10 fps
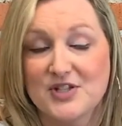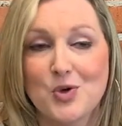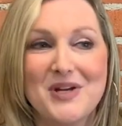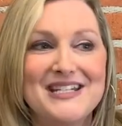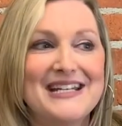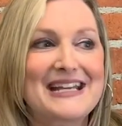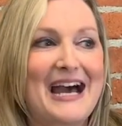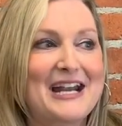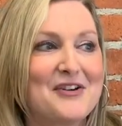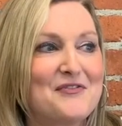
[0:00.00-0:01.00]
So we did it
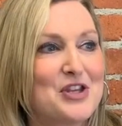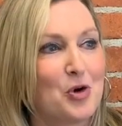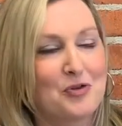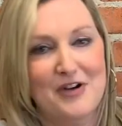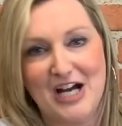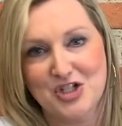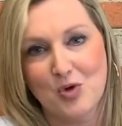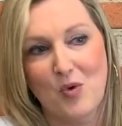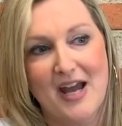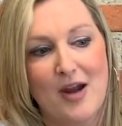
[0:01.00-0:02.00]
kind of the
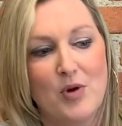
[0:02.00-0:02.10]
old-fashioned way.